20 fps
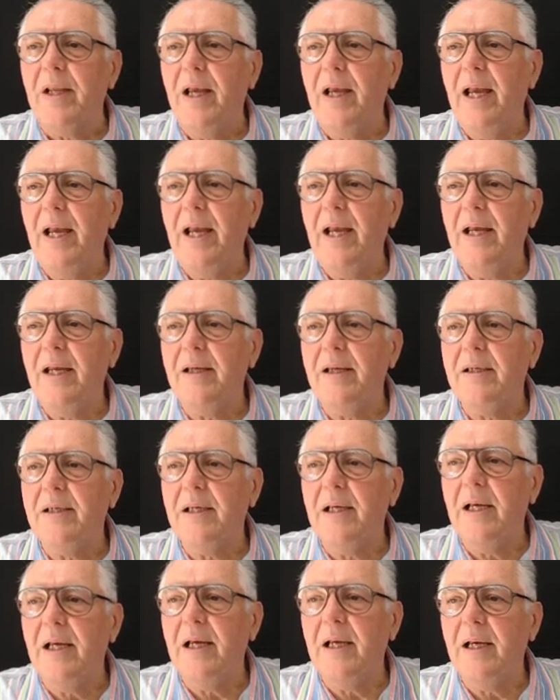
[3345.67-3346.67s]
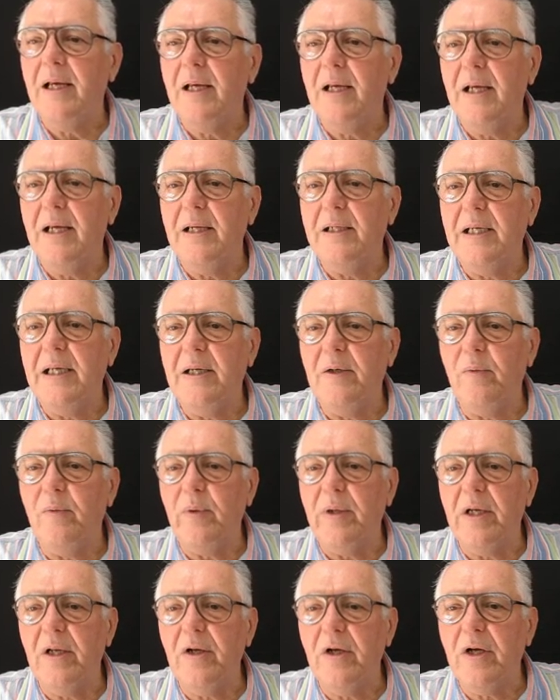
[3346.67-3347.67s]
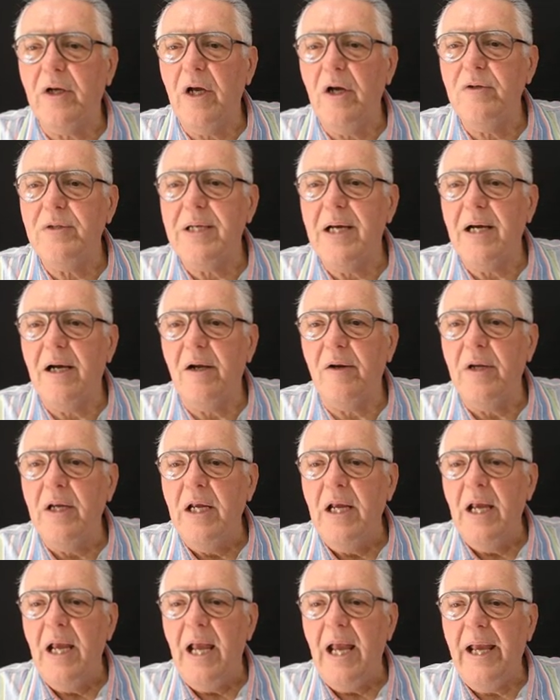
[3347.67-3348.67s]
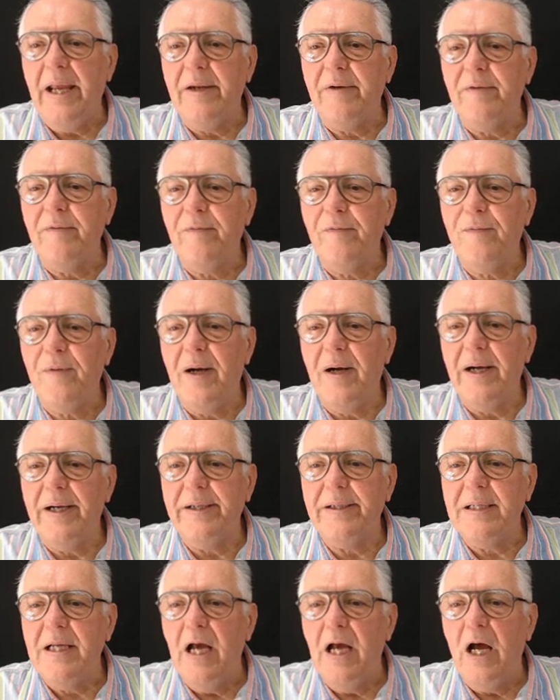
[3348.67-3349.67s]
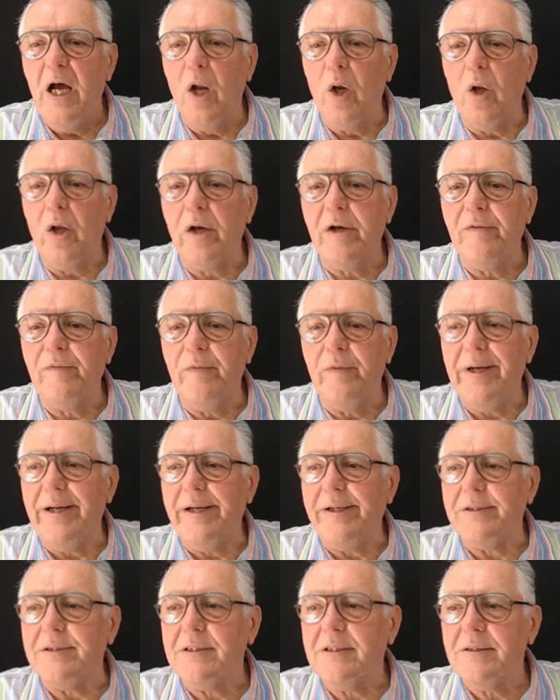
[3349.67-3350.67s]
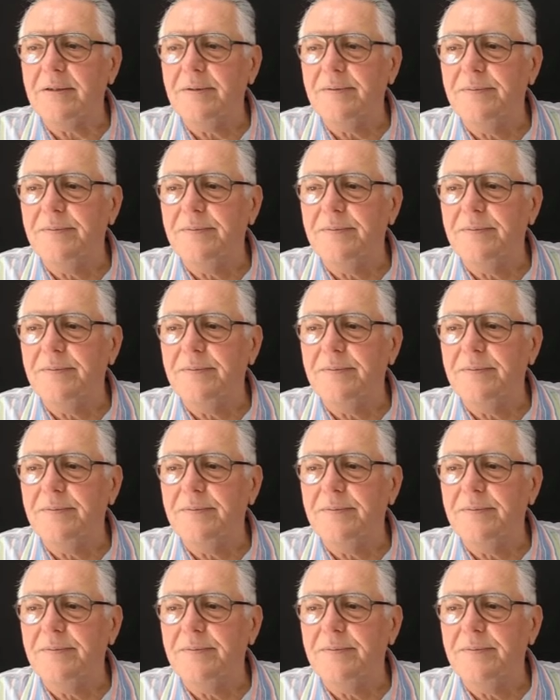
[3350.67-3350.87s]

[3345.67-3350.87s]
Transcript: and uh, and we're going to go down and find a lot of reds.